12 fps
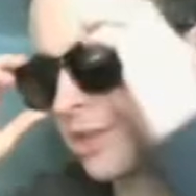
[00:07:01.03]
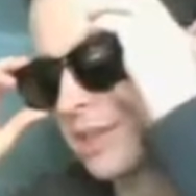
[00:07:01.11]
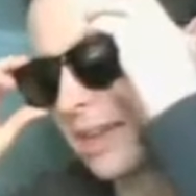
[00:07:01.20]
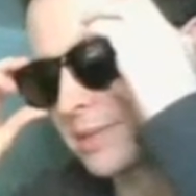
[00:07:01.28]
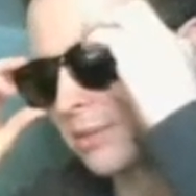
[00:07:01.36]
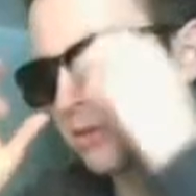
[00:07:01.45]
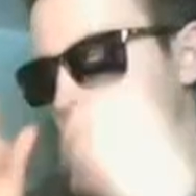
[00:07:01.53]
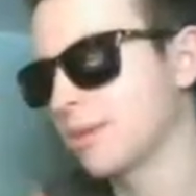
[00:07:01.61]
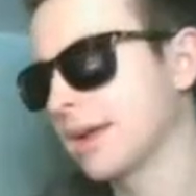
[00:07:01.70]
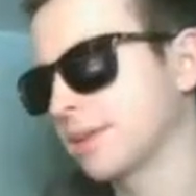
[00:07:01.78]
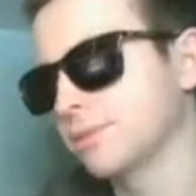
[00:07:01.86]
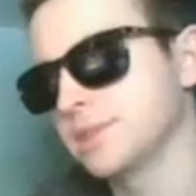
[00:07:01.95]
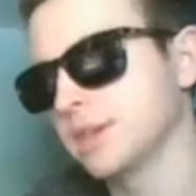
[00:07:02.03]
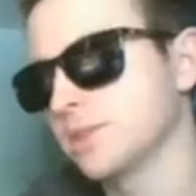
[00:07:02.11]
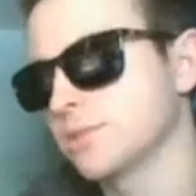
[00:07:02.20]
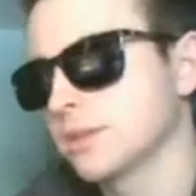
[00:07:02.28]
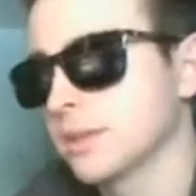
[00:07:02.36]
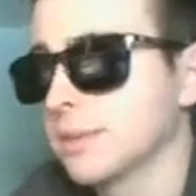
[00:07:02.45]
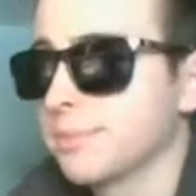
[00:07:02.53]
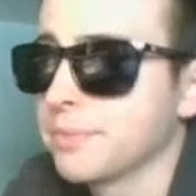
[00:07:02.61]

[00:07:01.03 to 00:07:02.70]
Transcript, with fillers: Just exclamation point bracket will take you straight there.